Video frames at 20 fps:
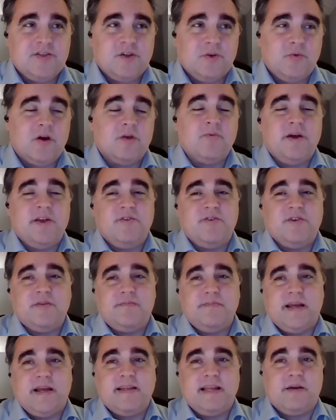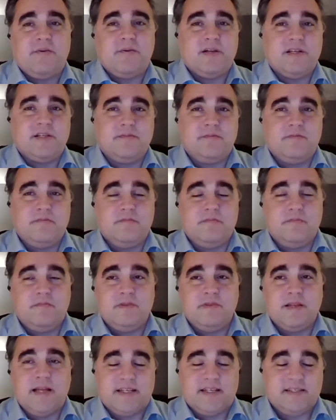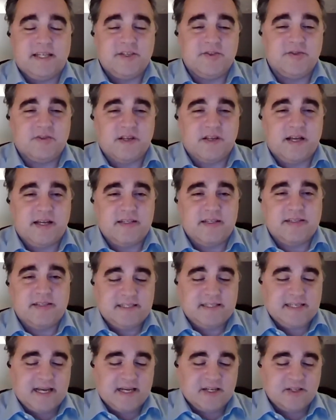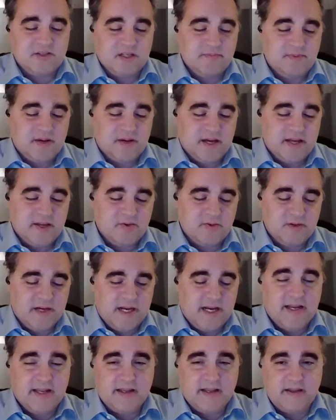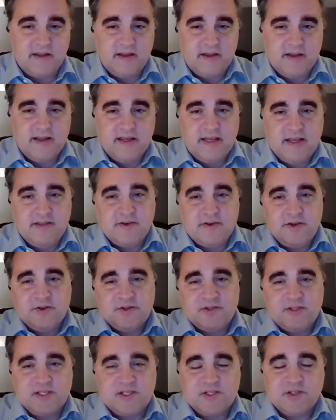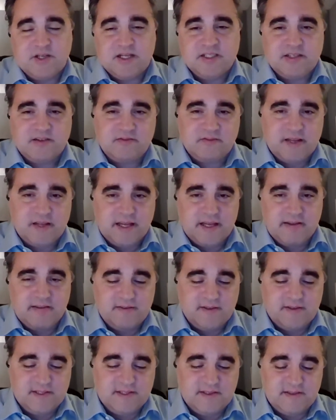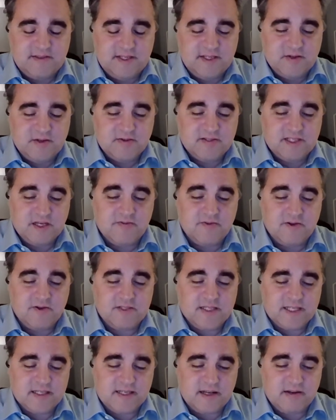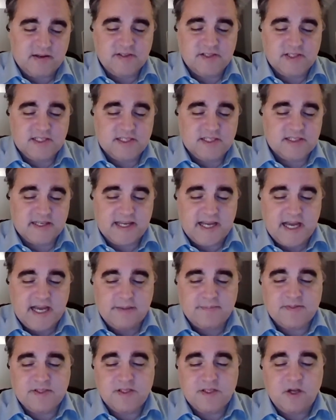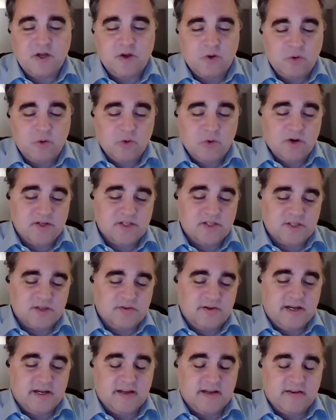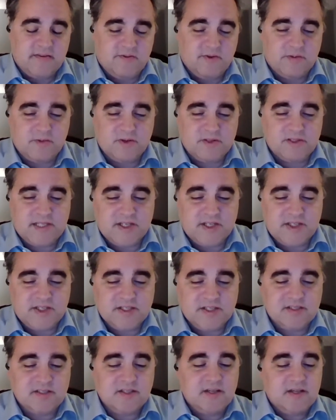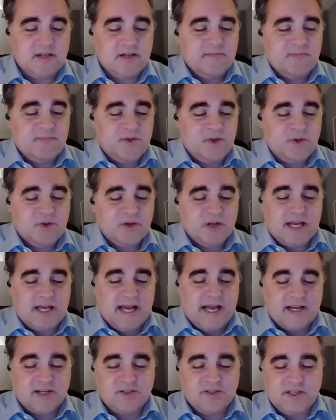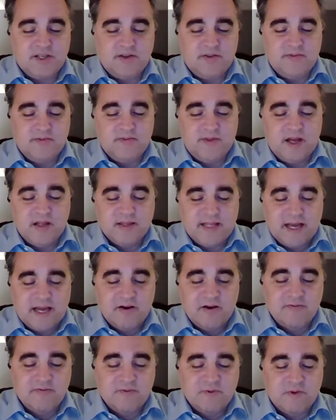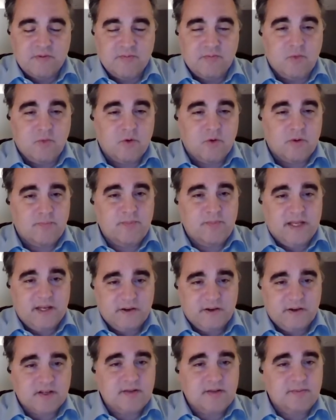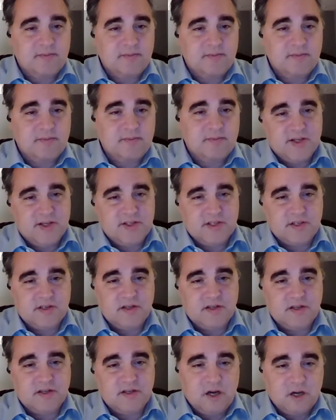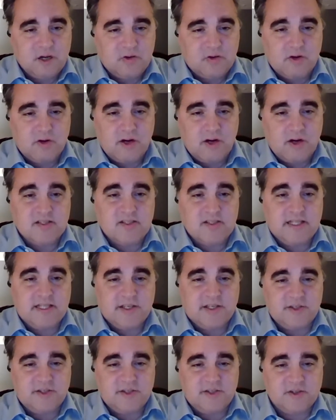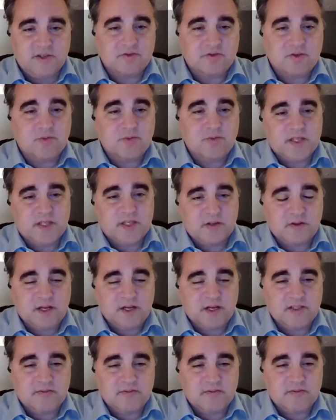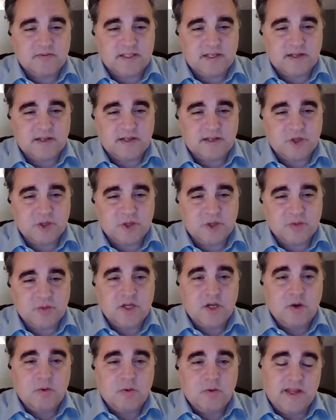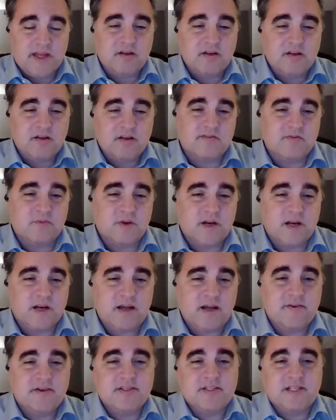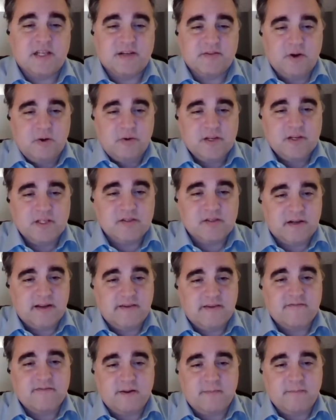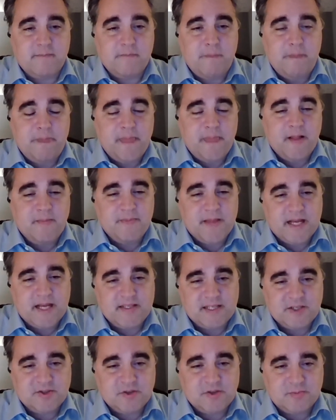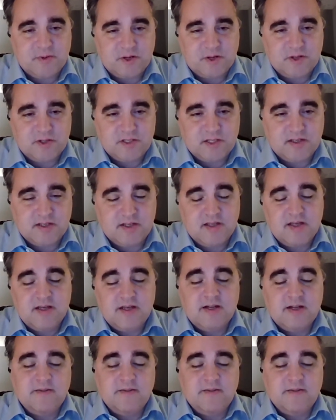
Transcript: So one way you can make networks less centralized is actually by creating either using these kinds of like you know cell phone technologies like apps or just creating informal sessions. You could actually allow for more peer communication across the intern groups and across the resident groups where they could learn from one another instead of always learning from that central person.